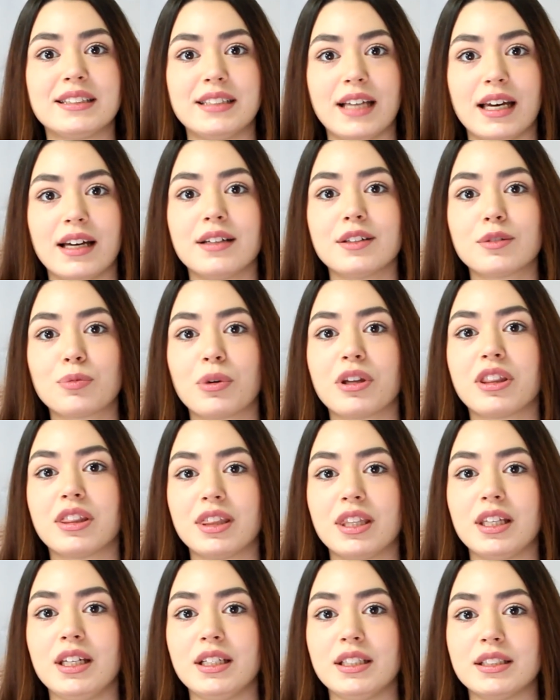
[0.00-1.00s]
dealt
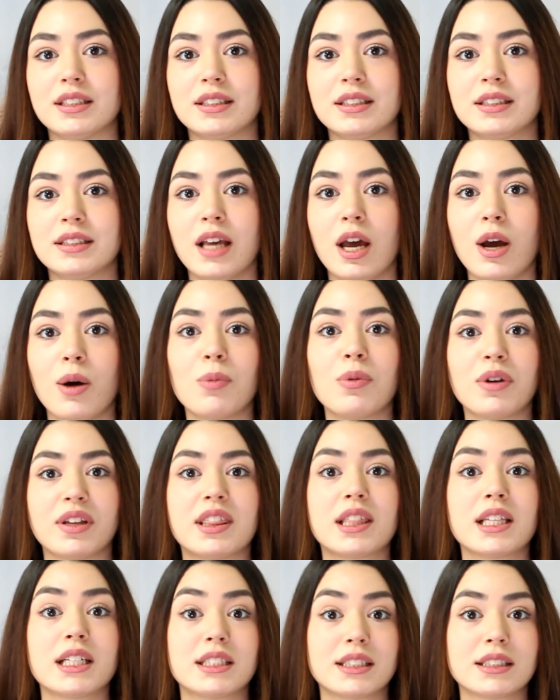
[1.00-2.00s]
with
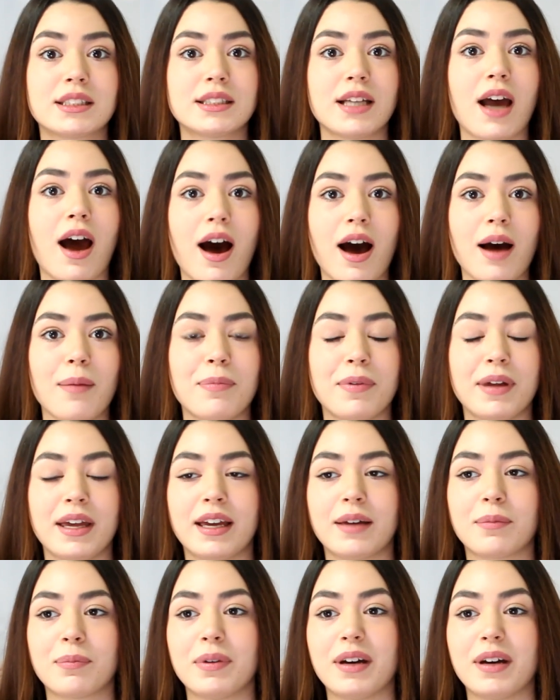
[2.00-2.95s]
this topic,